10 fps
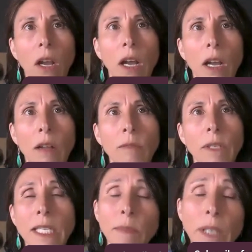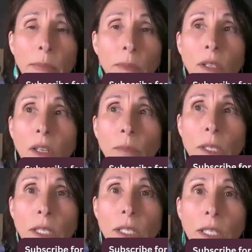Because sometimes
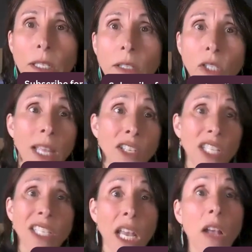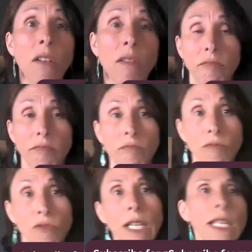businesses, they just sell,
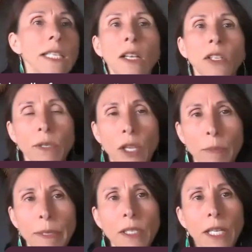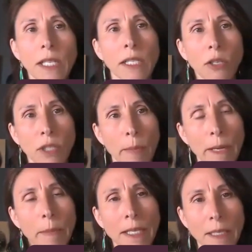right? They sell to another business. And so
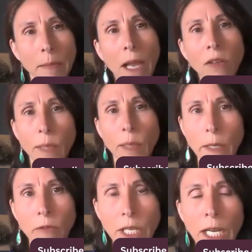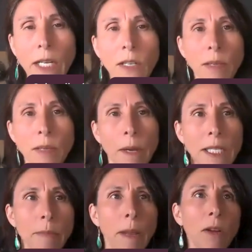somebody buys them out, somebody retires and buys
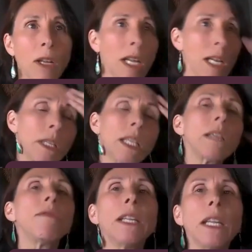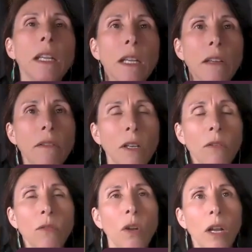them out, but then
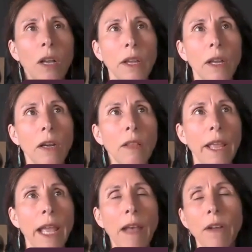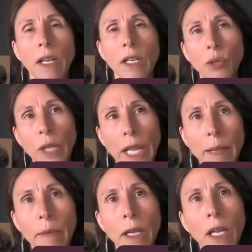they have a new
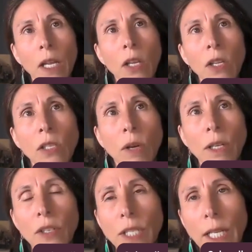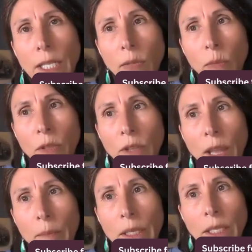name. So understanding whether
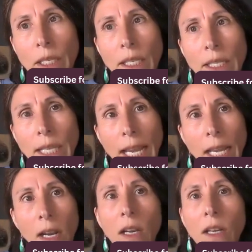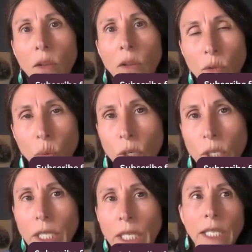that business is taking on those
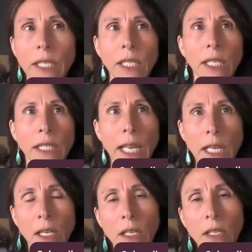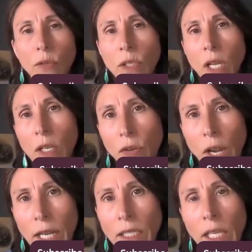warranties, it's taking on those
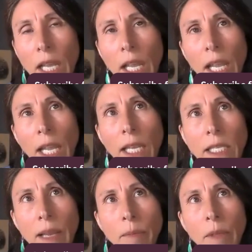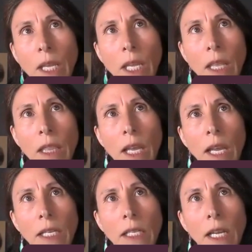contracts is something
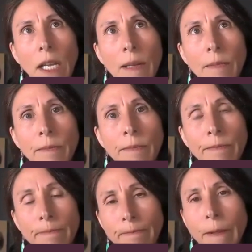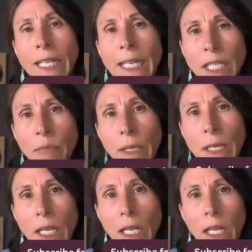that might need to
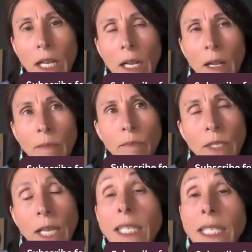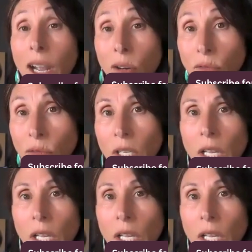be sussed out.